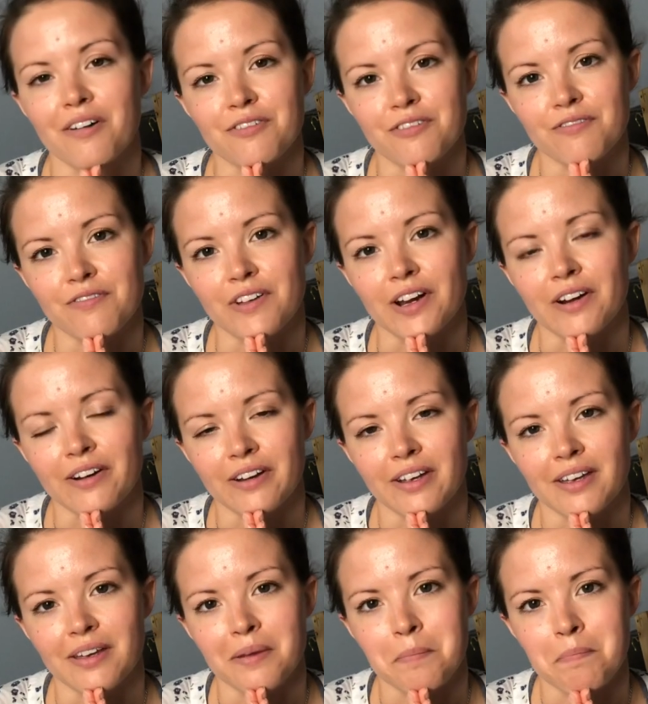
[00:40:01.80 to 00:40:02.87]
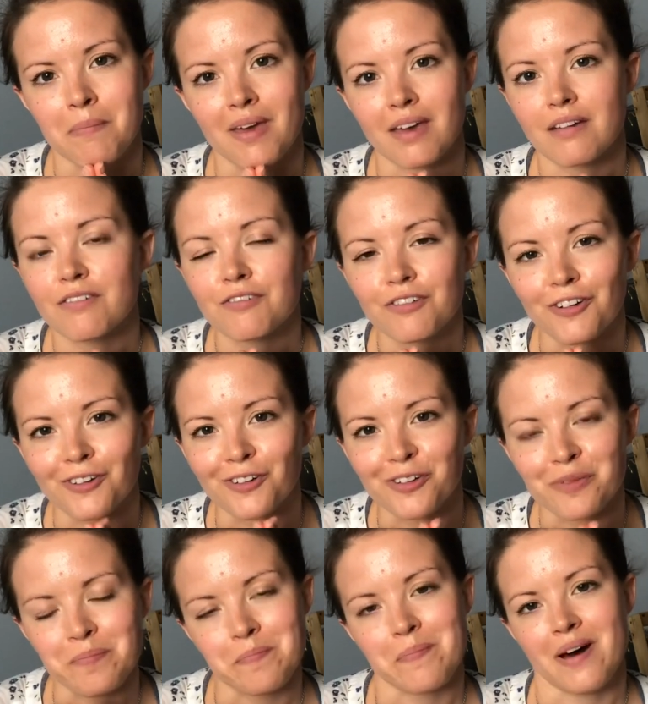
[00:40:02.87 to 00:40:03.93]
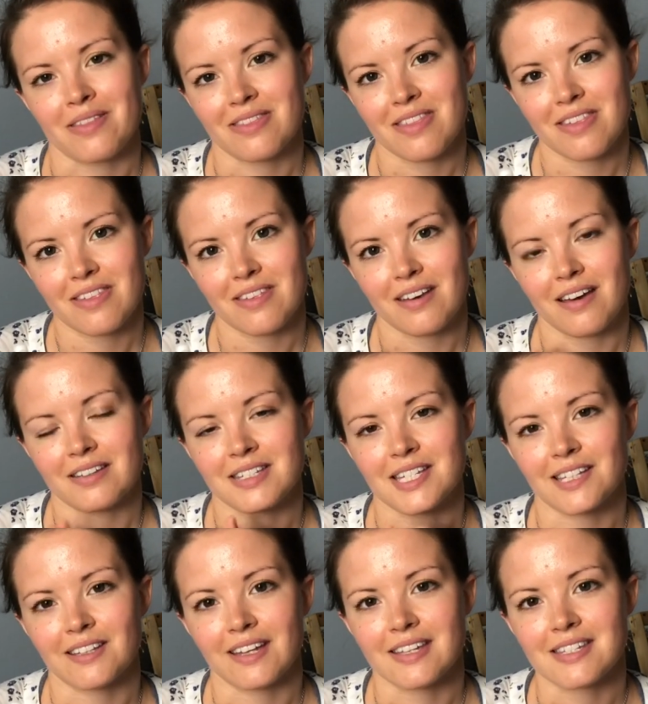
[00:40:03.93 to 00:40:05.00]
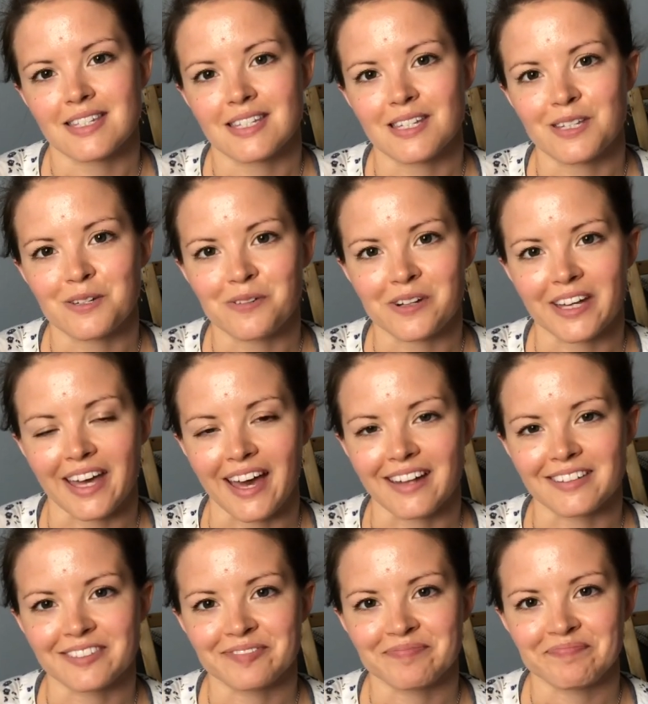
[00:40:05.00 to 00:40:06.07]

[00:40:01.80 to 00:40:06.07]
a very makeful month until I see you again.